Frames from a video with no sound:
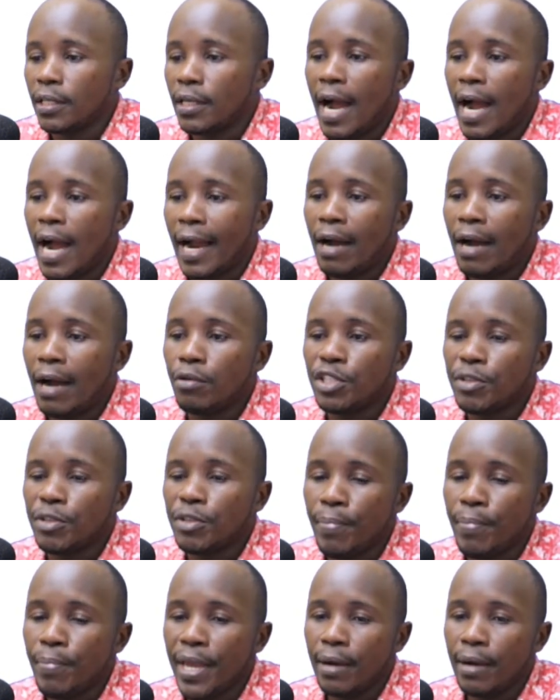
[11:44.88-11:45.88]
accounts
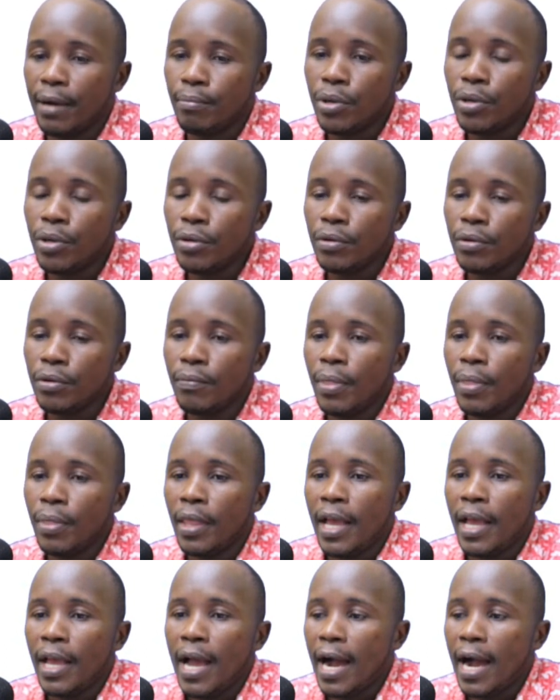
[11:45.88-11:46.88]
payable
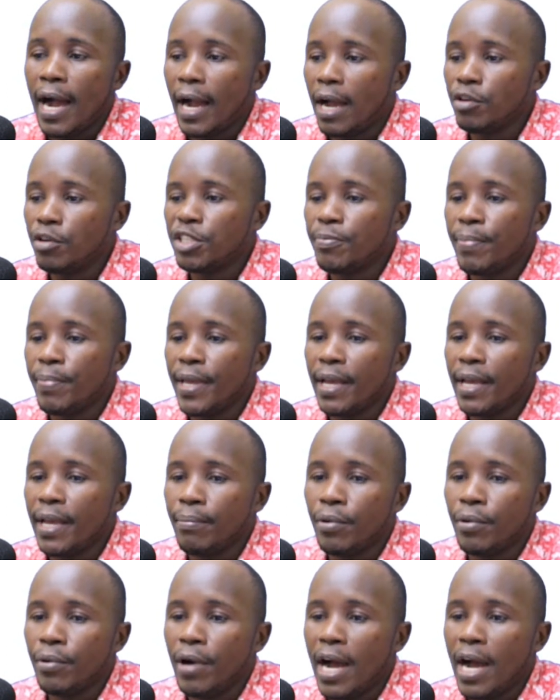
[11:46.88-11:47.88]

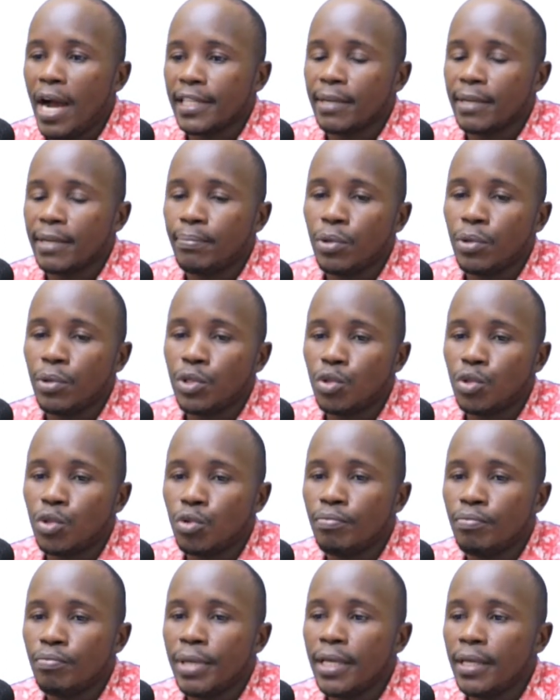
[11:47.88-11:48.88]
are supposed
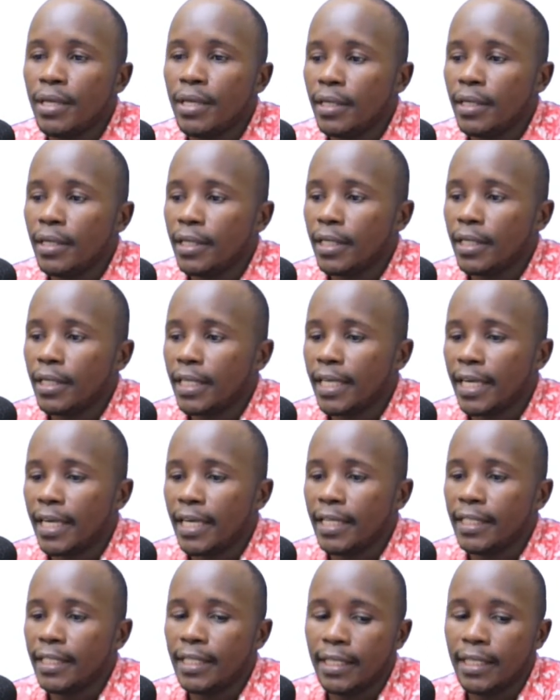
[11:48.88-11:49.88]
to be
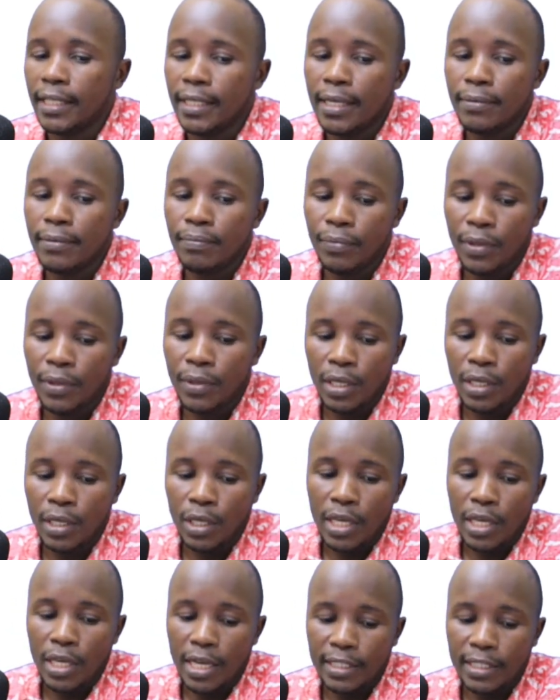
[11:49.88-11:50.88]
credited.
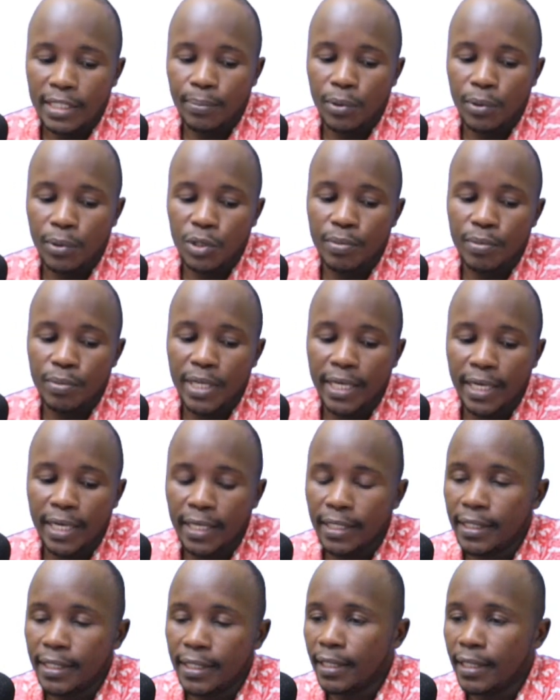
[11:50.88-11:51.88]
Are supposed to be
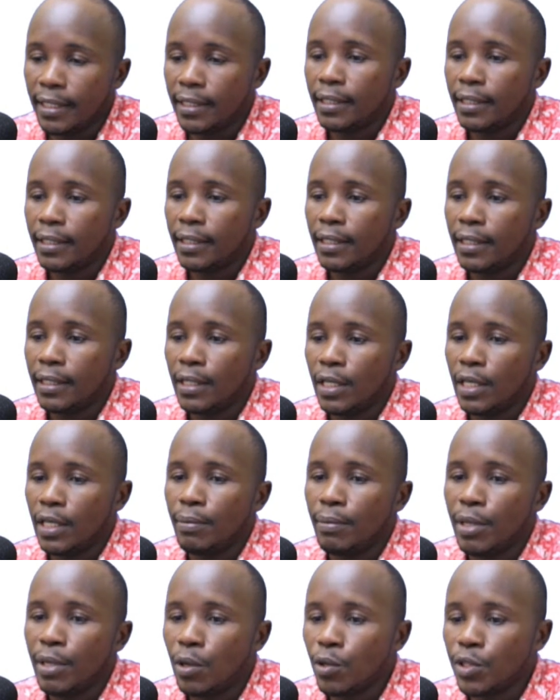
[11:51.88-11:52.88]
credited
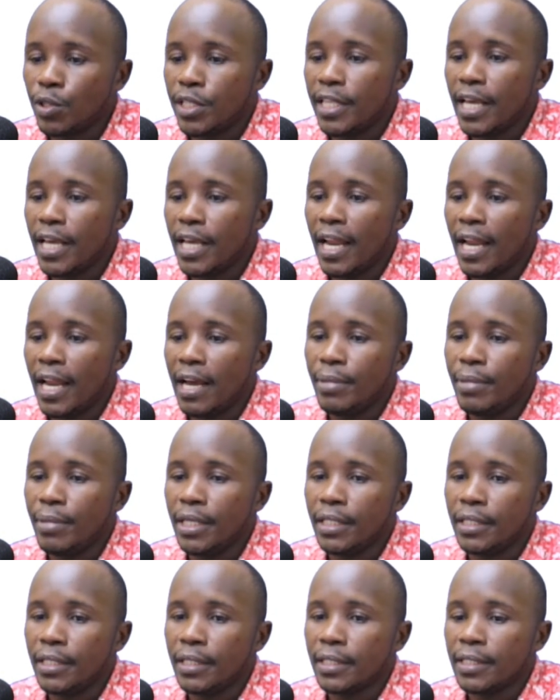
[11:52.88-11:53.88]
because they are
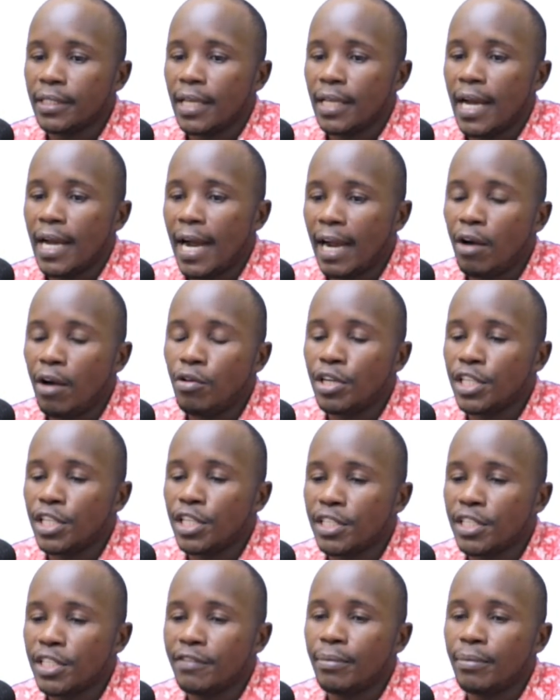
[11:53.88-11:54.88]
liabilities. Account
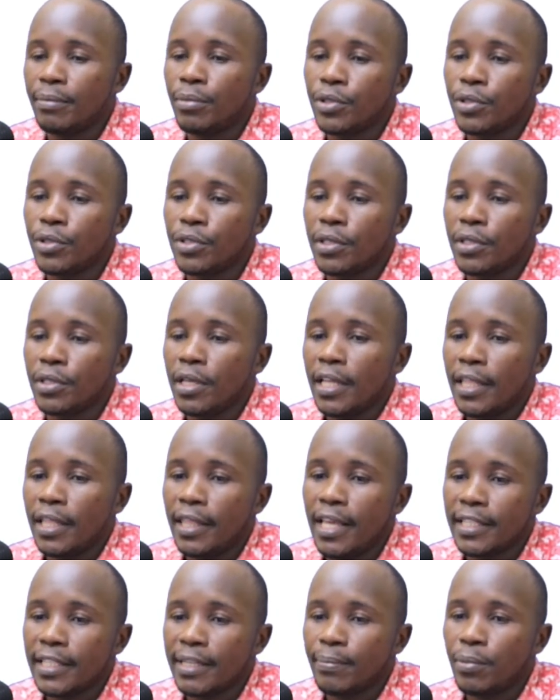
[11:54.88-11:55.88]
receivables,
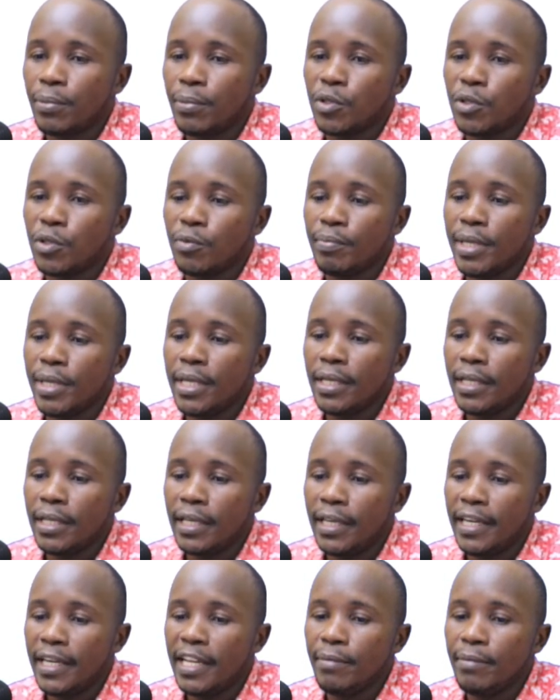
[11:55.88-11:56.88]
they are supposed to be
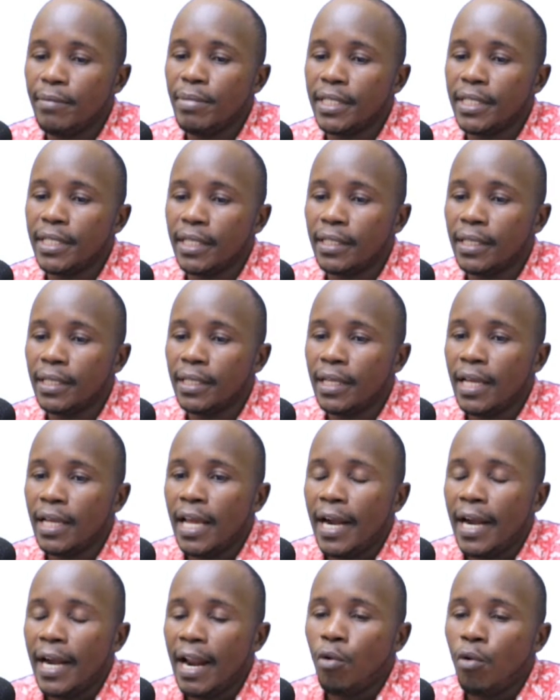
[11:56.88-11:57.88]
debited.
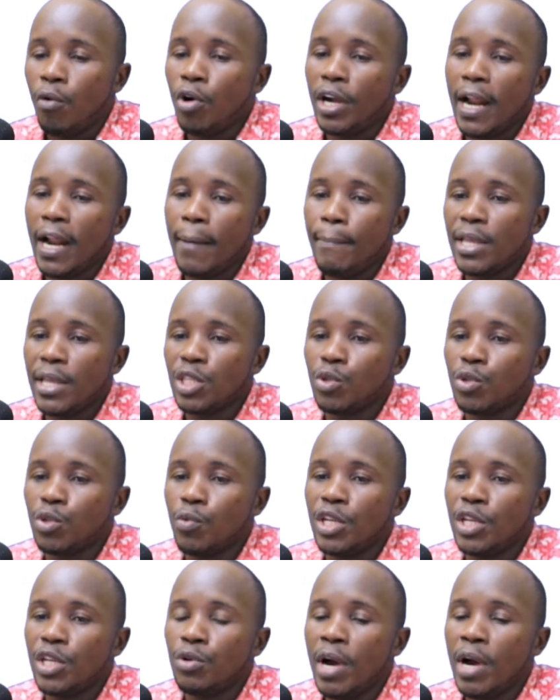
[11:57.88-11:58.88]
Now, what happens
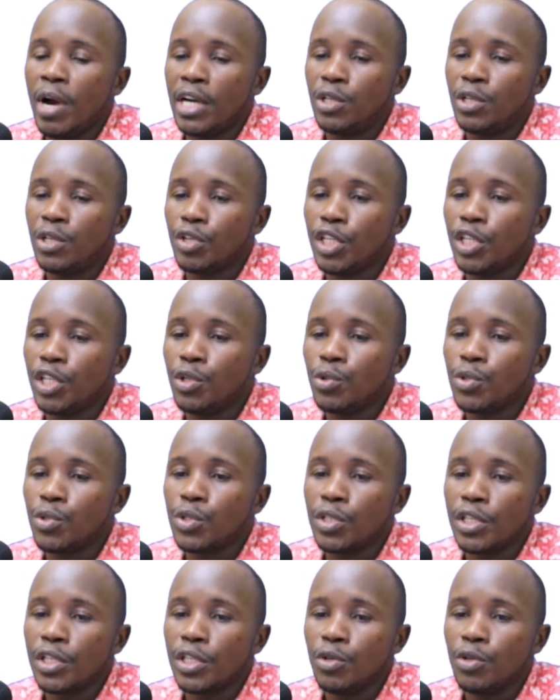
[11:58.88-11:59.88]
when you want to
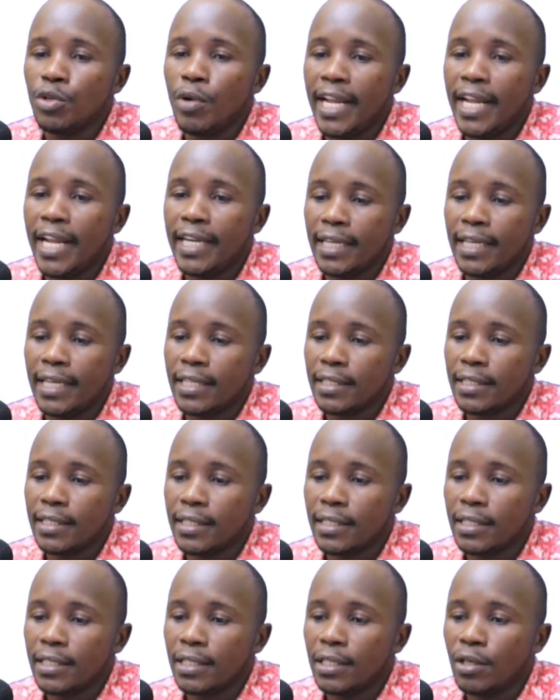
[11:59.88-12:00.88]
reduce your debtors,
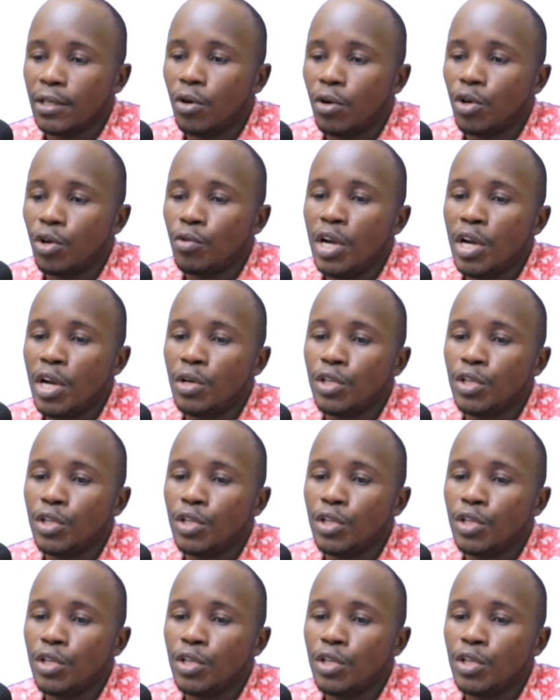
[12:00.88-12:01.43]
or you want to